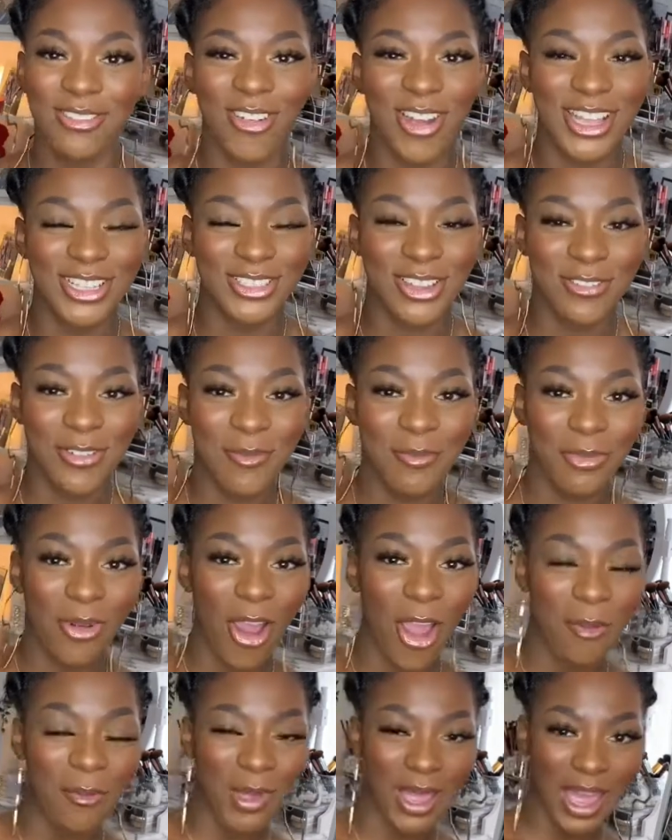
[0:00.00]
Right, so from
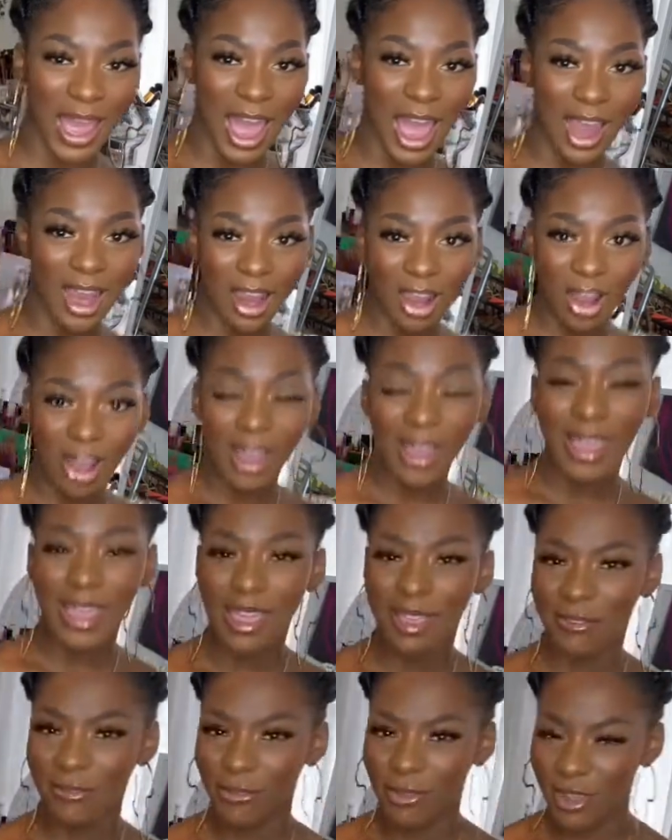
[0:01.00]
Primark I got
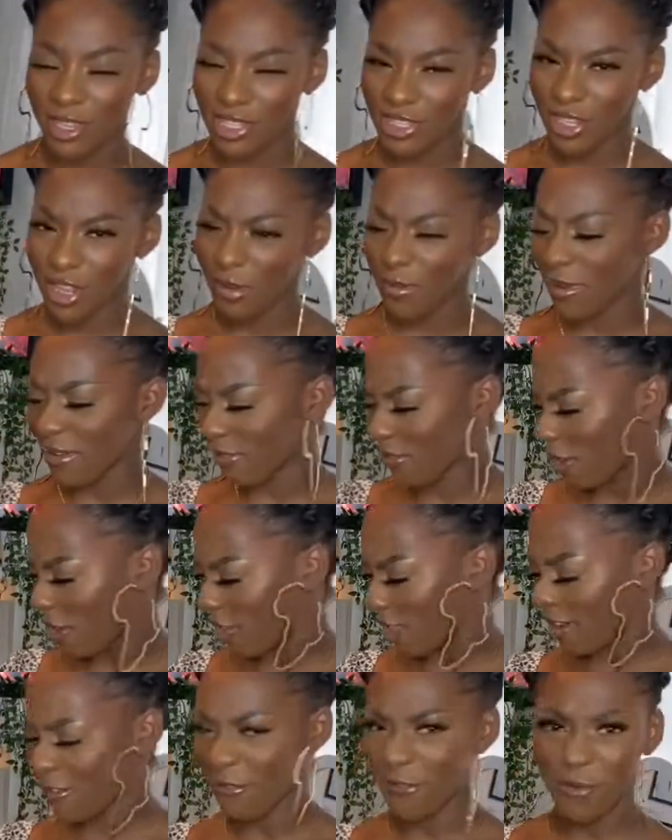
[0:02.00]
a few stuff. I've
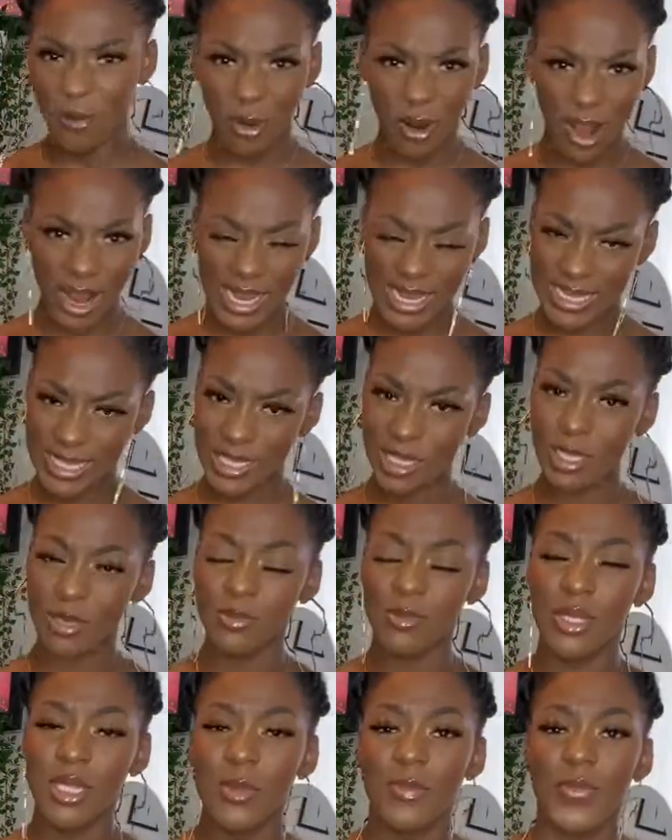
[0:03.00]
got like 4
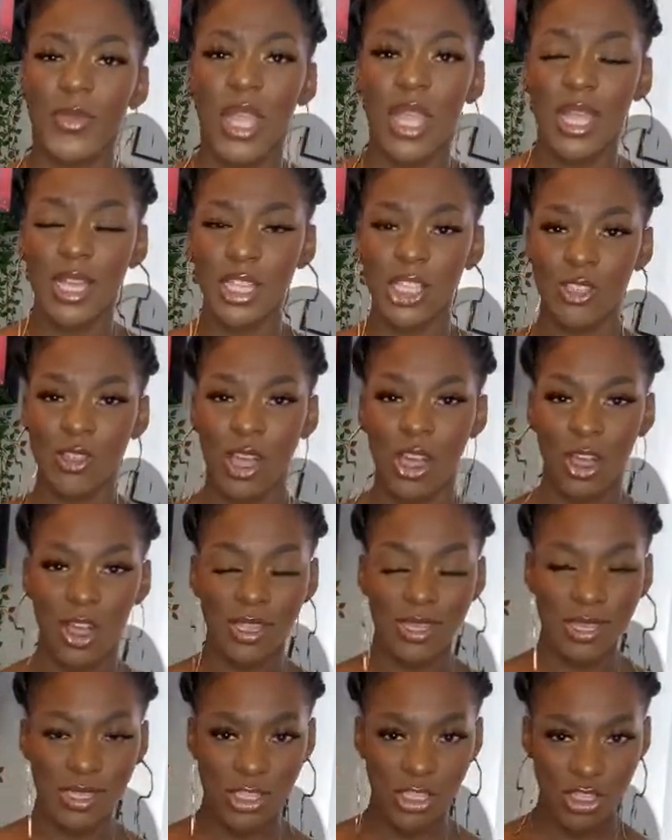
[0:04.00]
items. So I
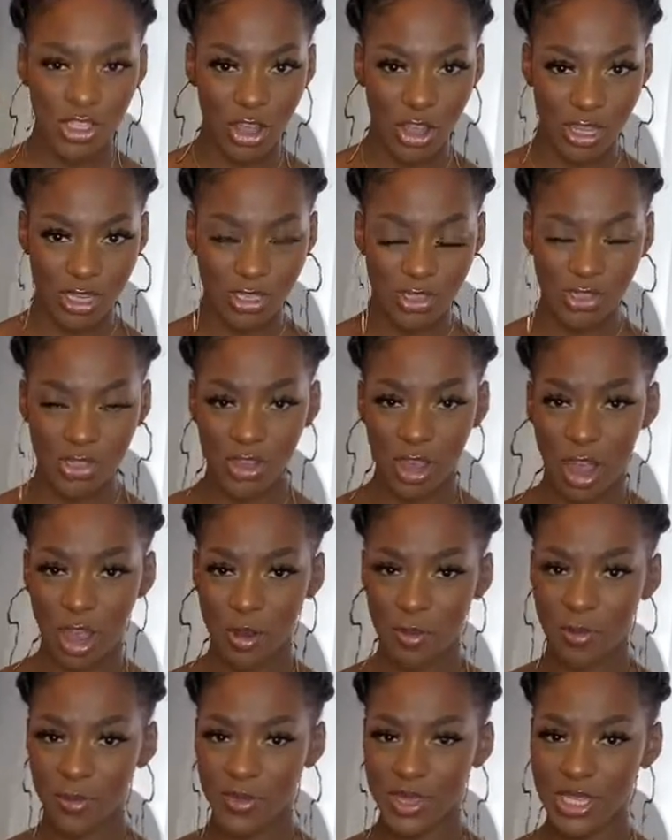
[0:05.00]
got this nice
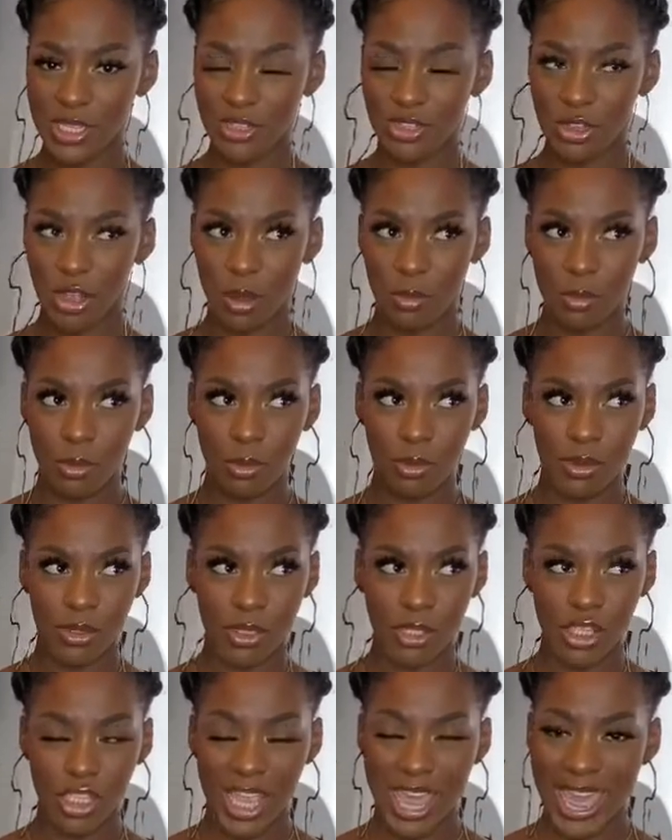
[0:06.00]
top. This top
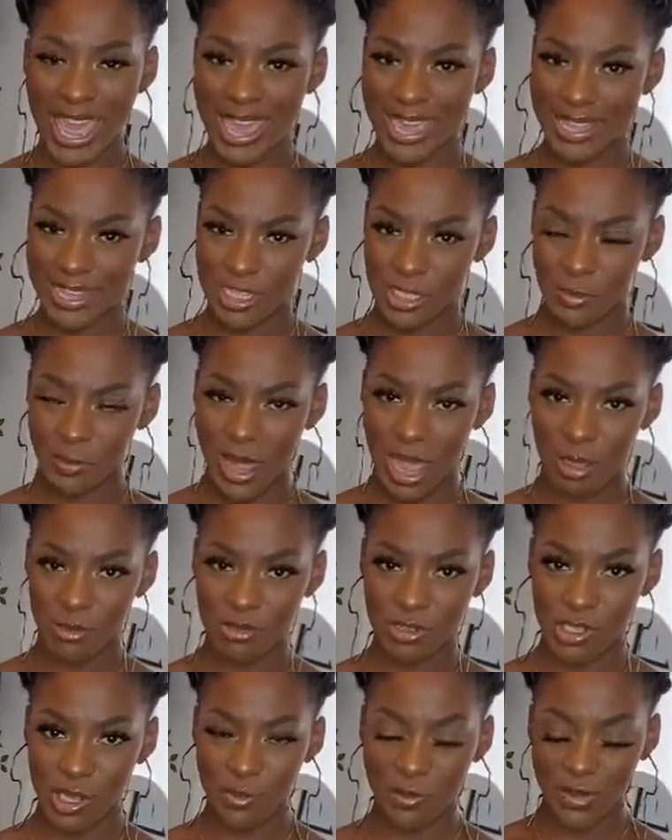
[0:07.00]
was
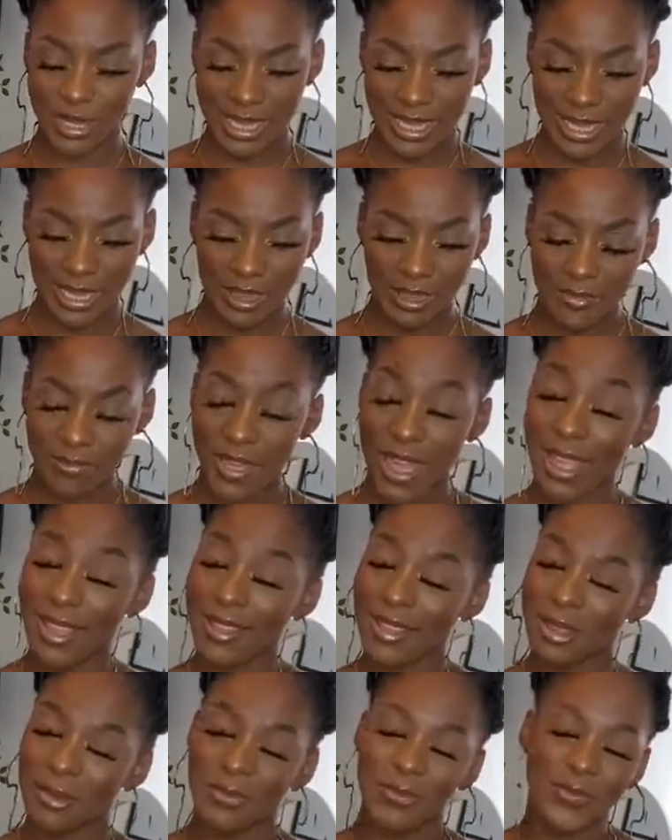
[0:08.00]
£8 I believe,
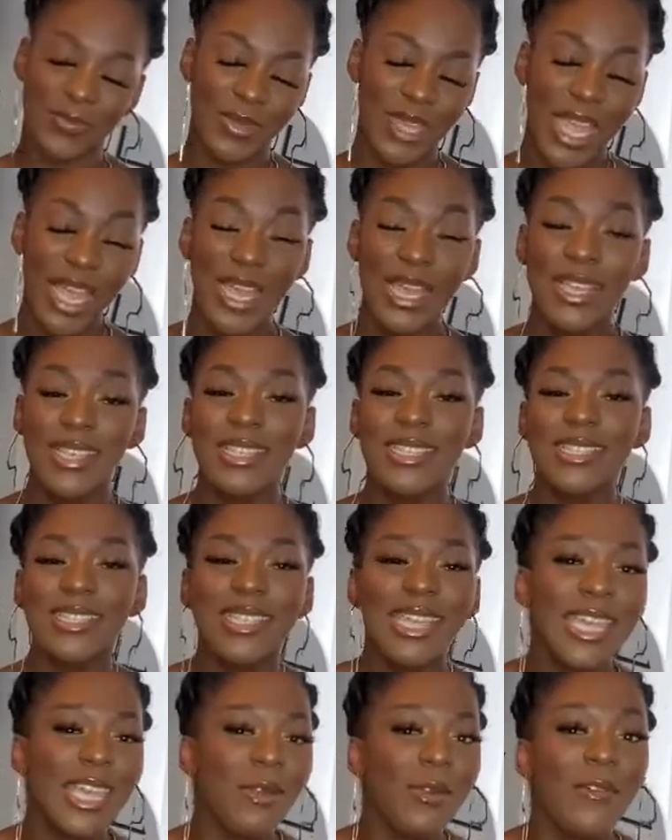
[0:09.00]
and
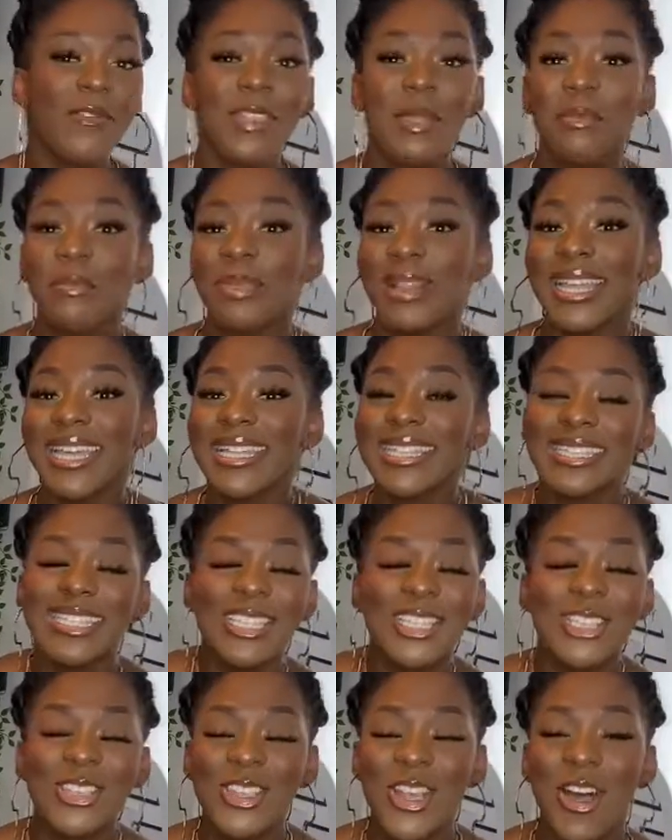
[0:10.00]
sticking with the
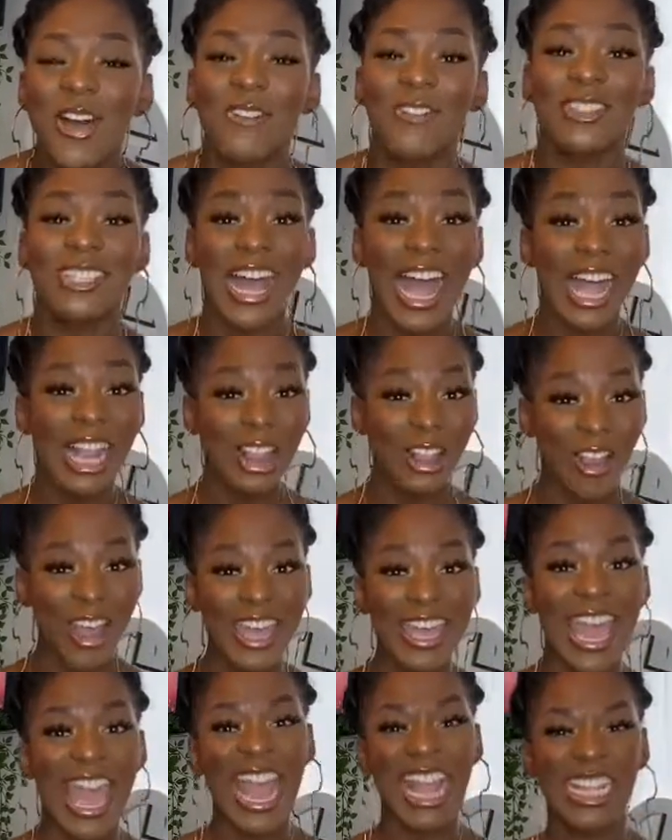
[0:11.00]
pleated stuff, I
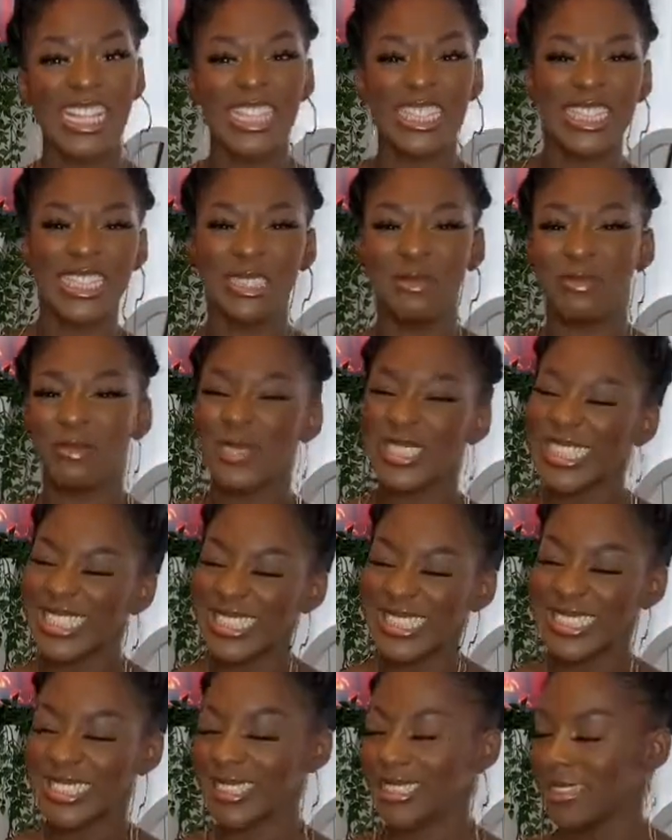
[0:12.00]
like everything
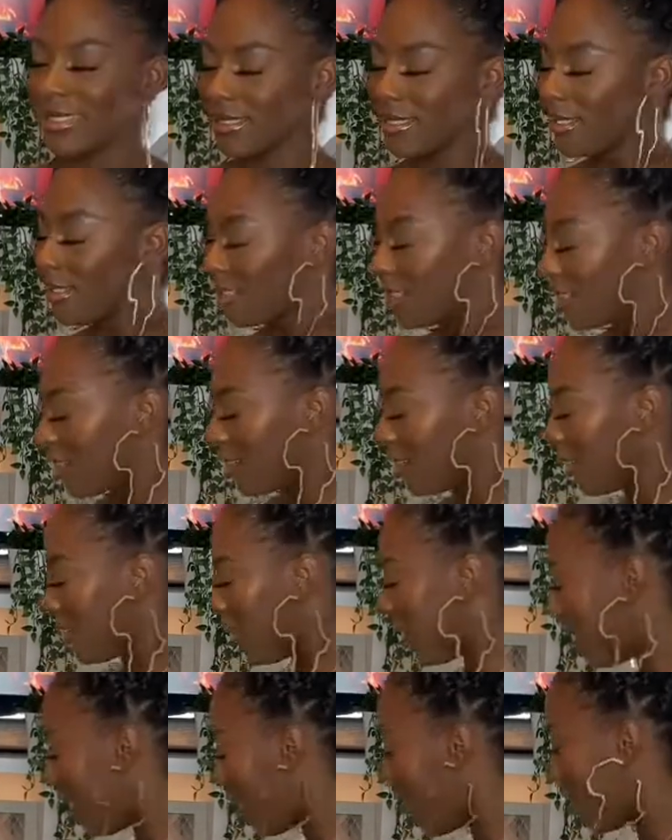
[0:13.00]
pleated.
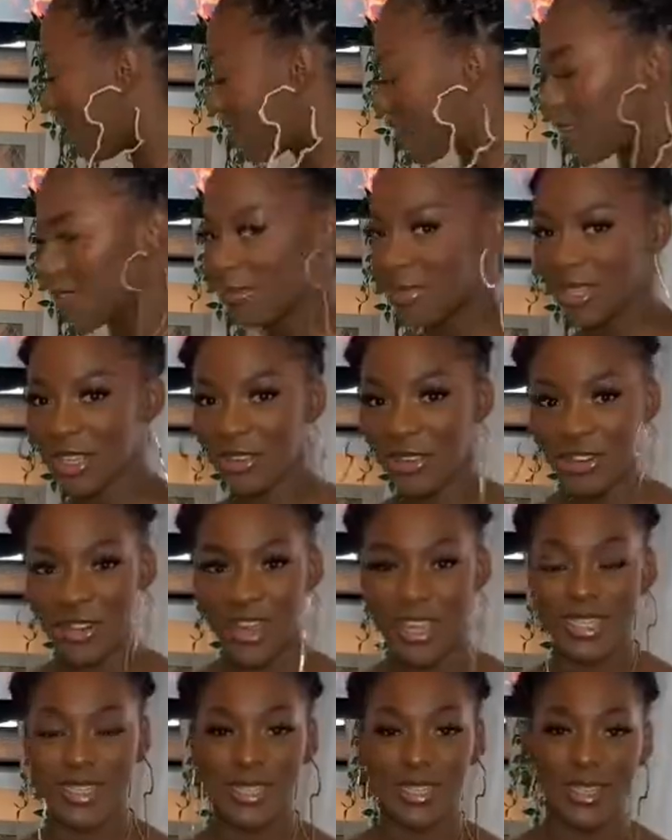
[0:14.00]
Oh, I'm gonna go
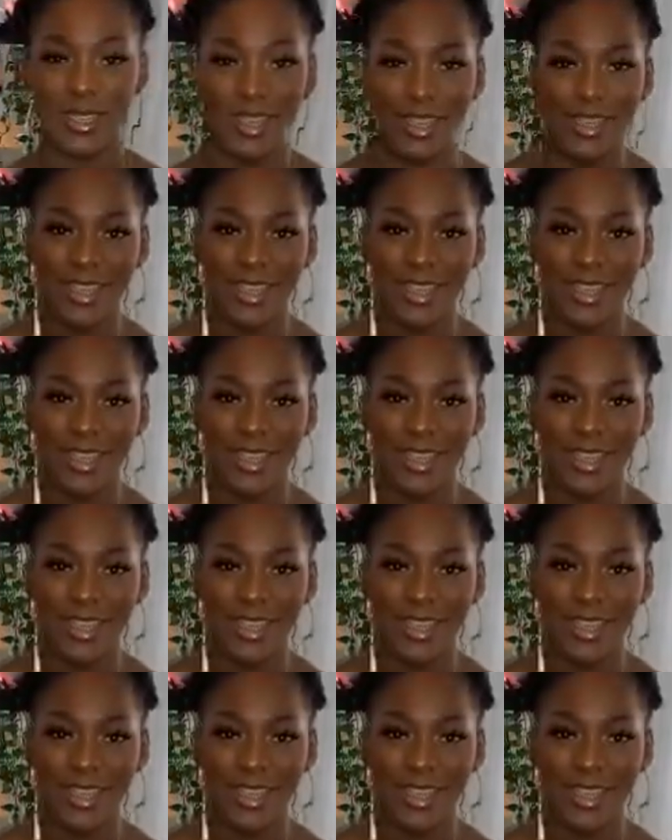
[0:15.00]
crazy.